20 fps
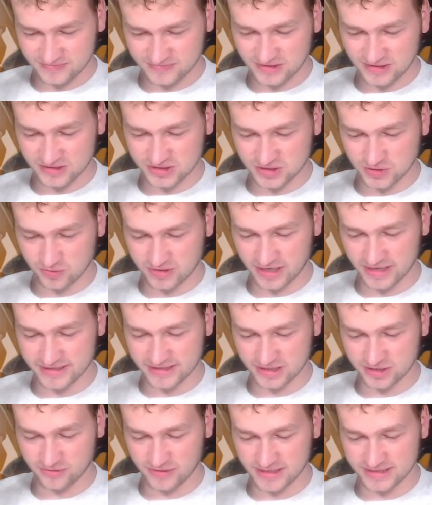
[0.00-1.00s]
So kind
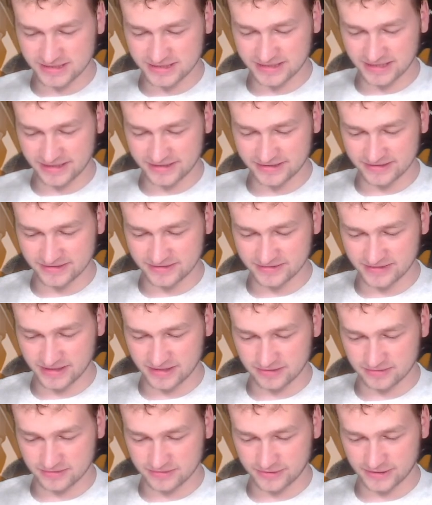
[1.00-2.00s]
of crazy,
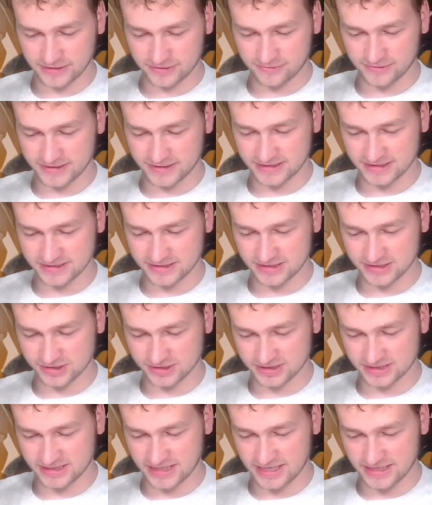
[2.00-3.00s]
crazy as I
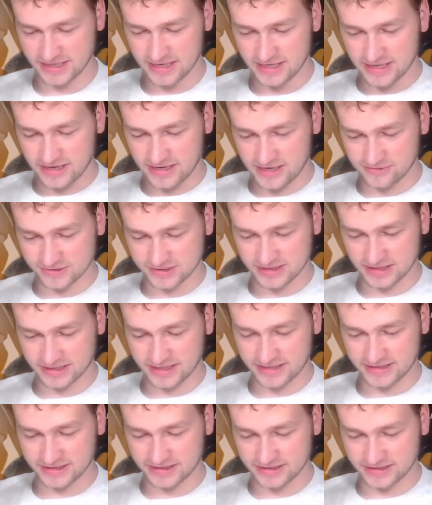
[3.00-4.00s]
just said. Arrows are
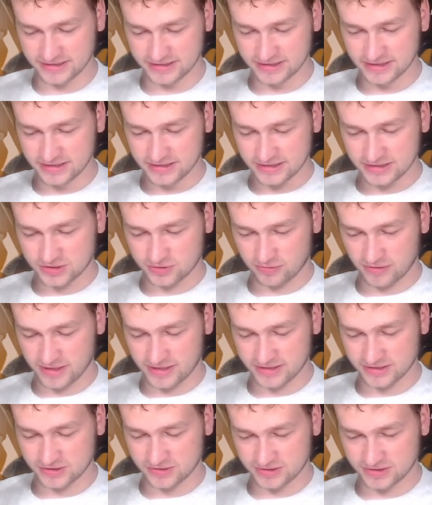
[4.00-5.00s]
getting in,
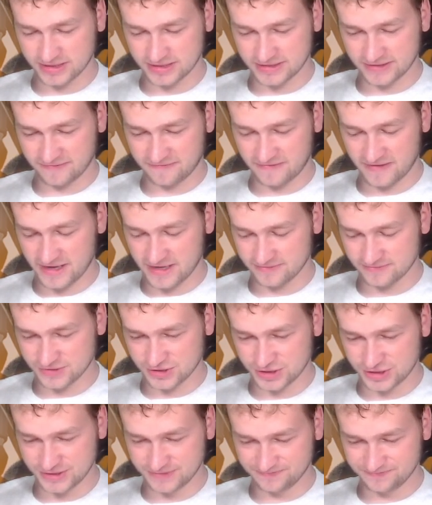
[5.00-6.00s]
trying to kill the flying
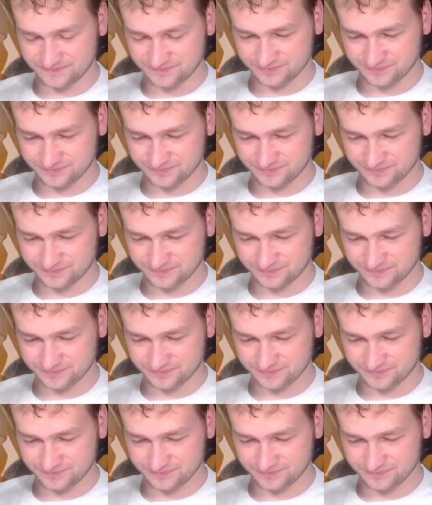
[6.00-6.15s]
machine.